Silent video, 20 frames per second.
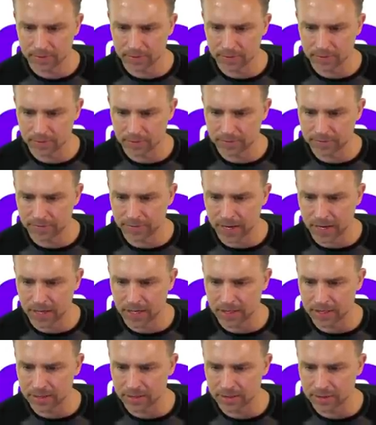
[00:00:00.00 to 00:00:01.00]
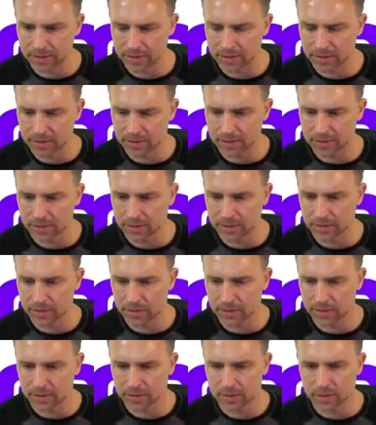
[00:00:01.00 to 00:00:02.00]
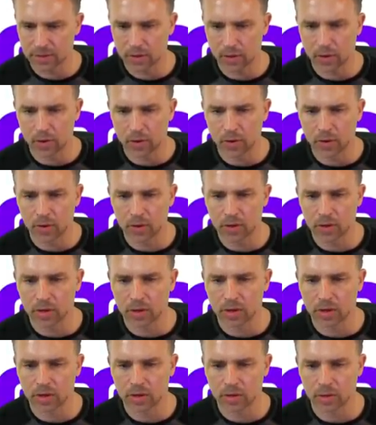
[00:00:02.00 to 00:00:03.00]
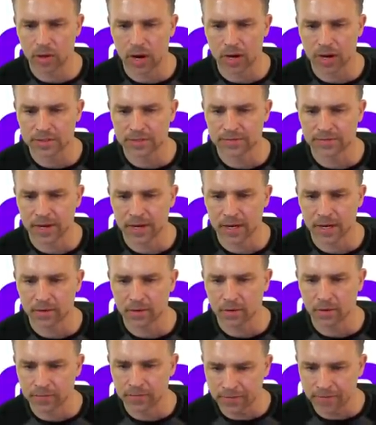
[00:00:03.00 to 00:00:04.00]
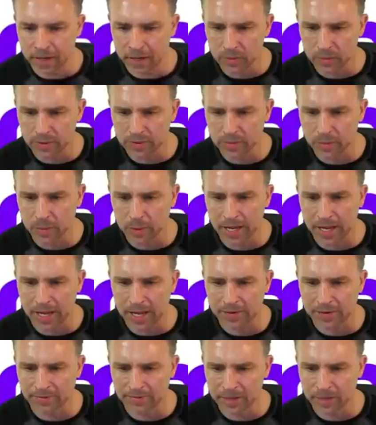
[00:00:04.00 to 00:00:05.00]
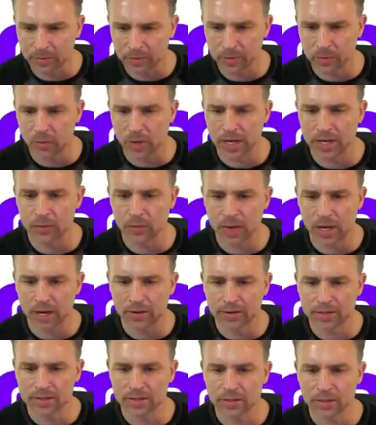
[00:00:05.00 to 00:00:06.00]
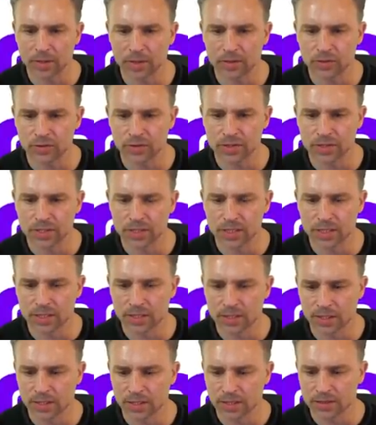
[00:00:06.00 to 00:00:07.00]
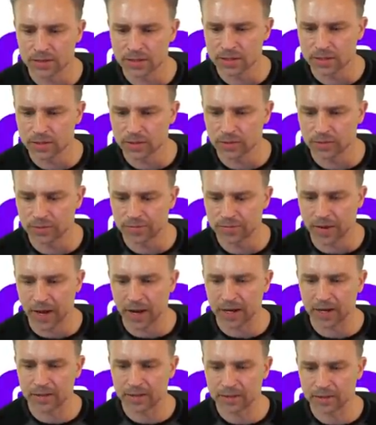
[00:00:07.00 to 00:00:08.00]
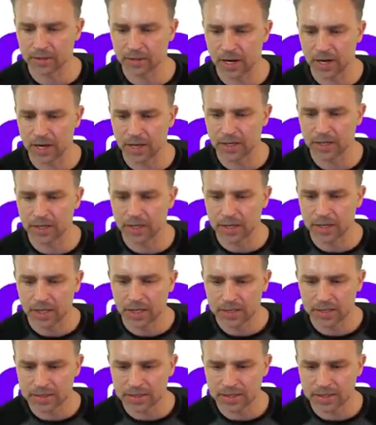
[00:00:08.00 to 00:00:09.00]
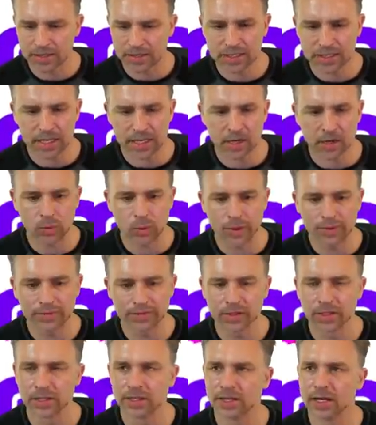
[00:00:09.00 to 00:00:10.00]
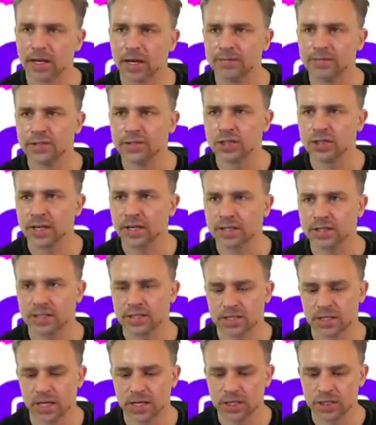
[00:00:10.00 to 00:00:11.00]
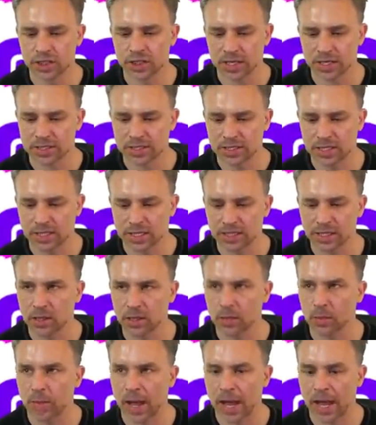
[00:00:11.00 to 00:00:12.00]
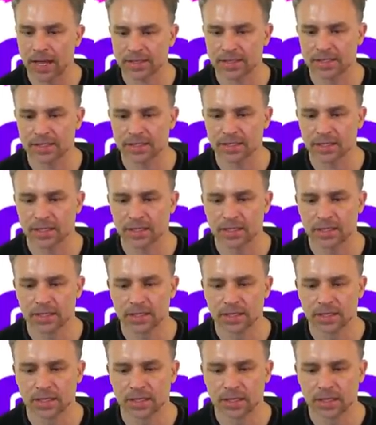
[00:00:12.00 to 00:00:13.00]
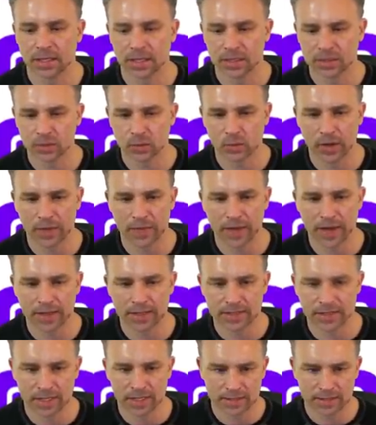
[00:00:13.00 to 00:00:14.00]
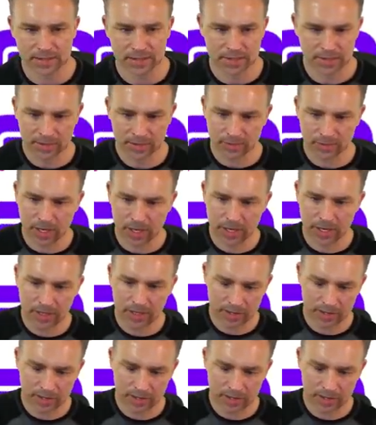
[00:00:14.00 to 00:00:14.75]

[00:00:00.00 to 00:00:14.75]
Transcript: Fade. Or crossfade or fade with black, fade with white. Wow, this will be interesting. Let's just do a fade, right? This does the equivalent of just adjusting the opacity is what that does, right?